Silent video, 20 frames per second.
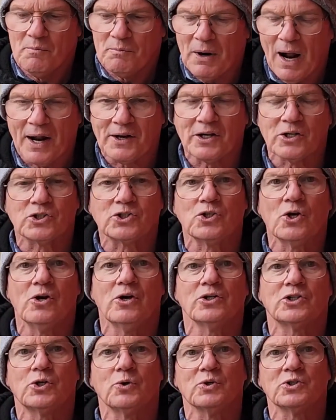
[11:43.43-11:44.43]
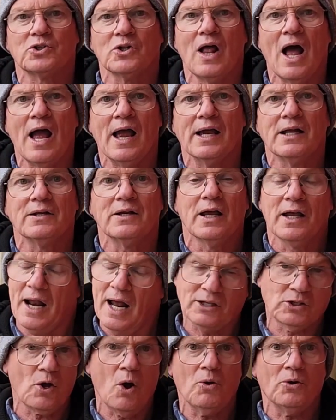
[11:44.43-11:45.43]
But I discerned she was lying, and
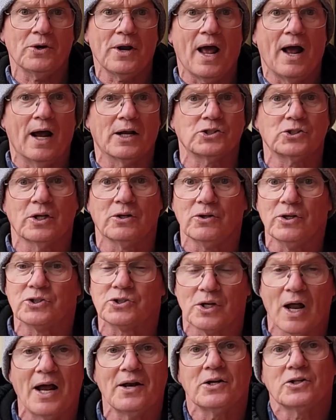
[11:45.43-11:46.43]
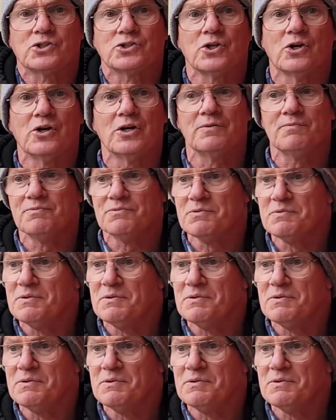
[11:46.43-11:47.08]
I told her that. I said, listen, I discern